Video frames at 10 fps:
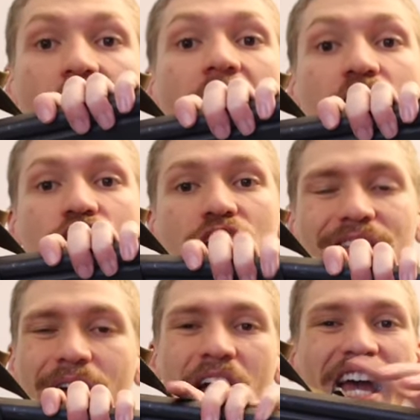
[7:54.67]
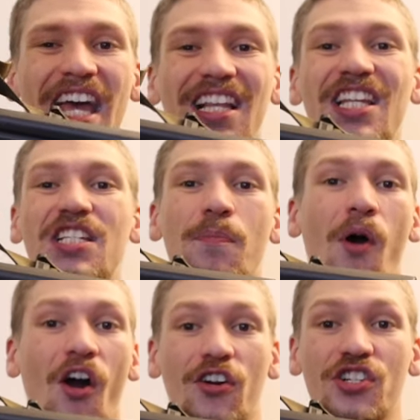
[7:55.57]
actually at least
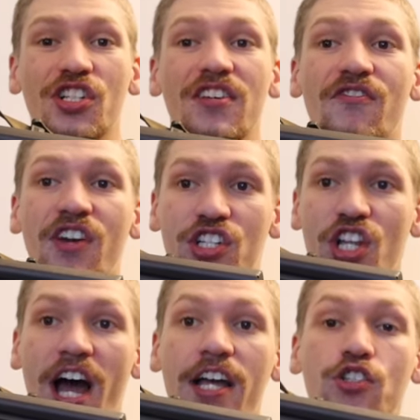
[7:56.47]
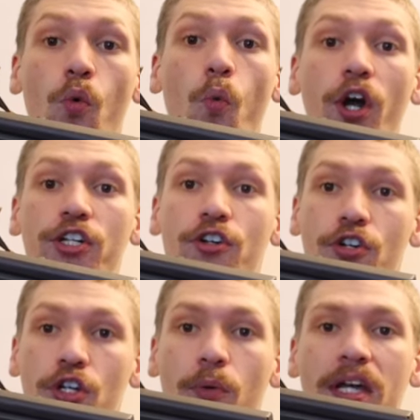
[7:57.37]
partially visualize what you're
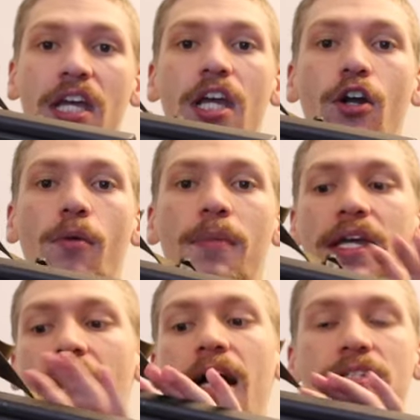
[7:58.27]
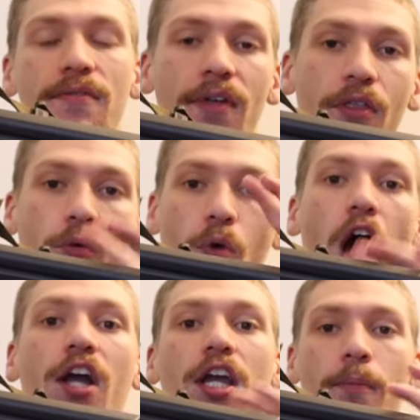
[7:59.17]
doing here because of the
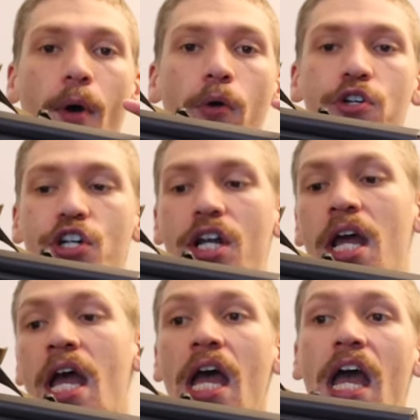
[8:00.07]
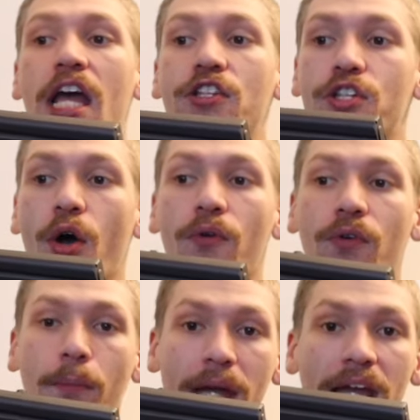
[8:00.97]
rocking motion. And so
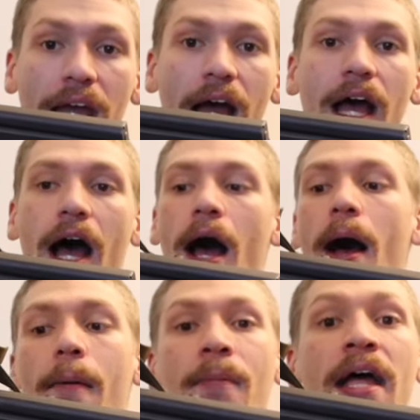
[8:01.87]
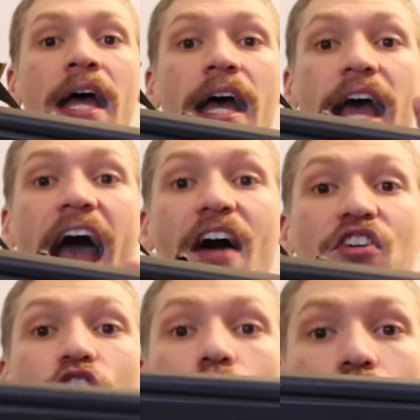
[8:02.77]
for me,
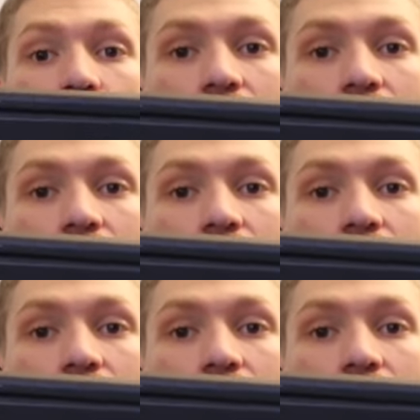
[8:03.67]
having your